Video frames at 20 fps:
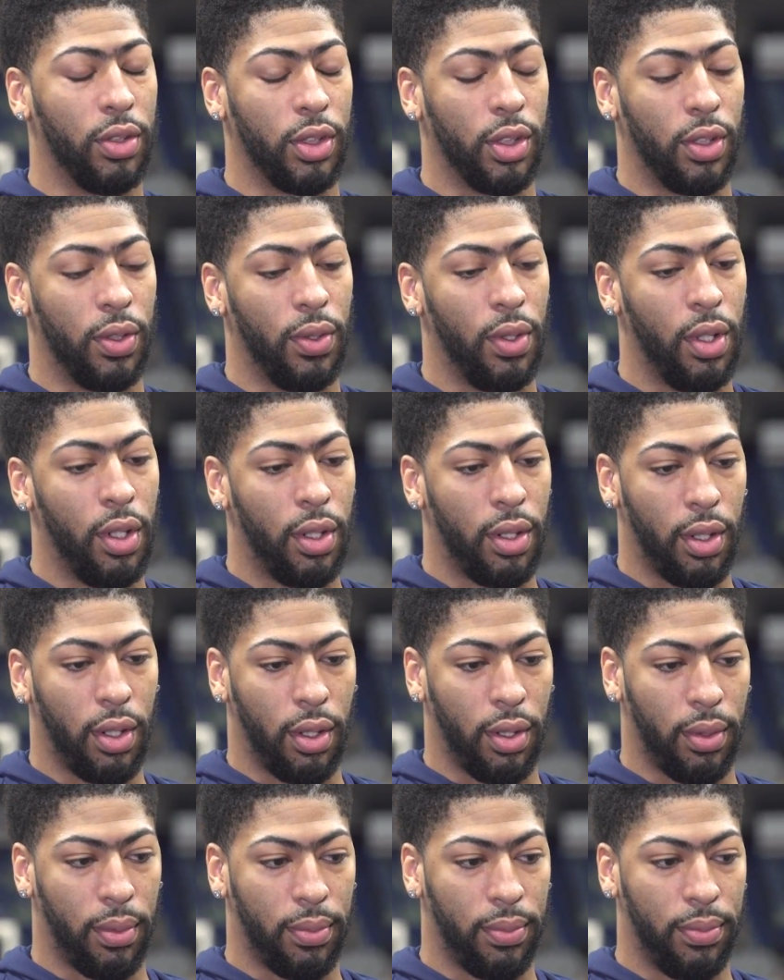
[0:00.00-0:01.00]
So,
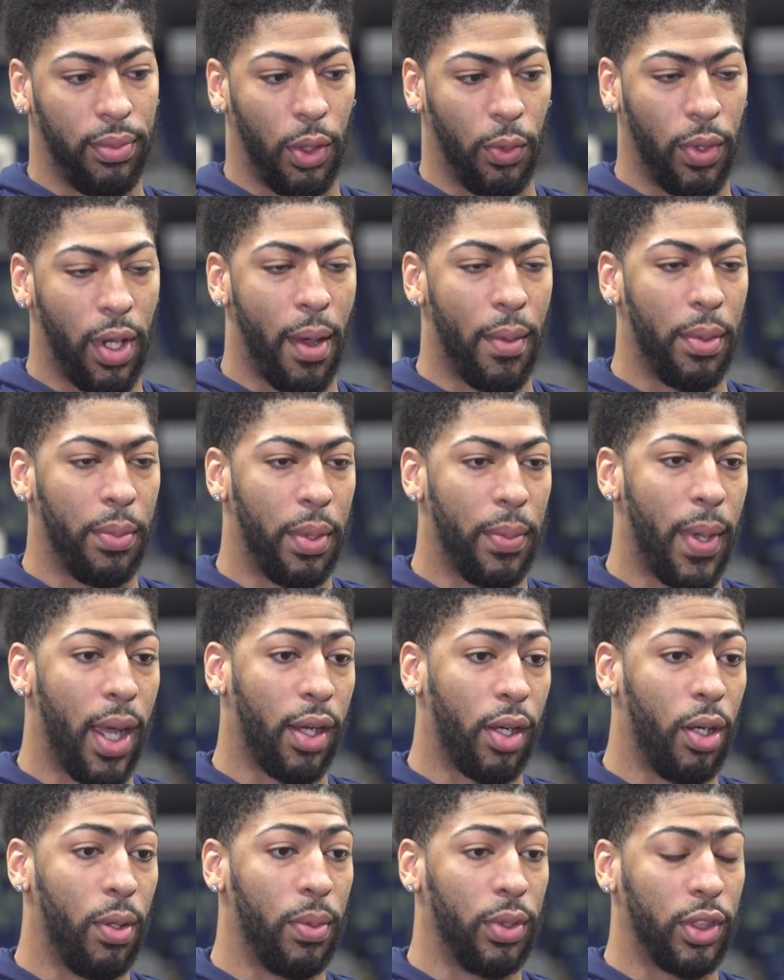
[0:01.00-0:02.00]
we got to be
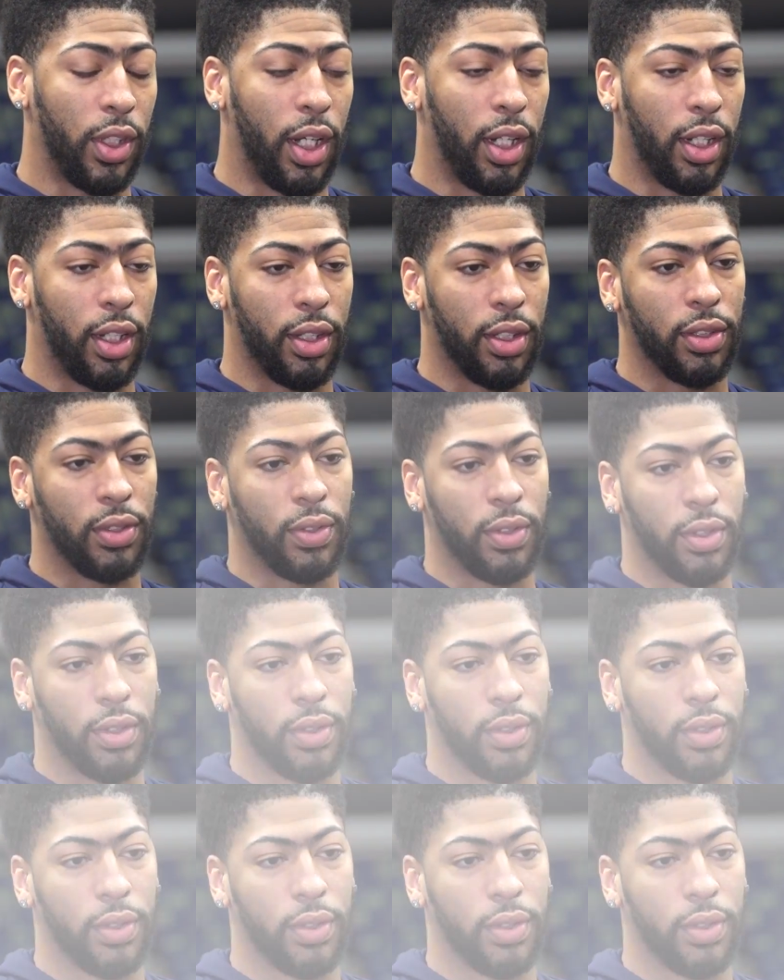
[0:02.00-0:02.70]
back home and try to get this.